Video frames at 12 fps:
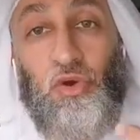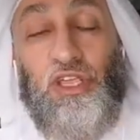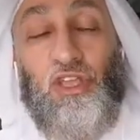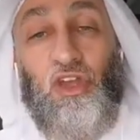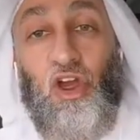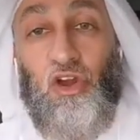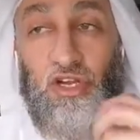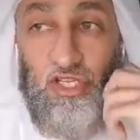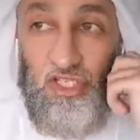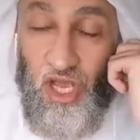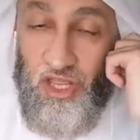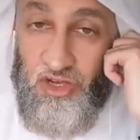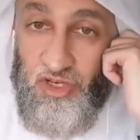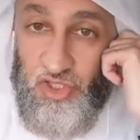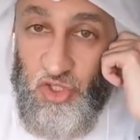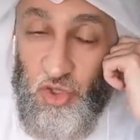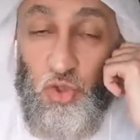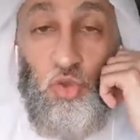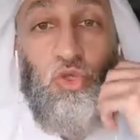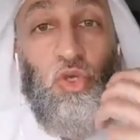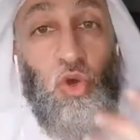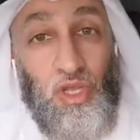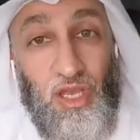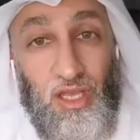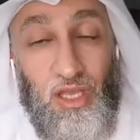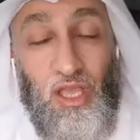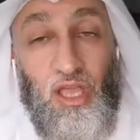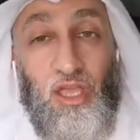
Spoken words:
or encourage others to do yoga,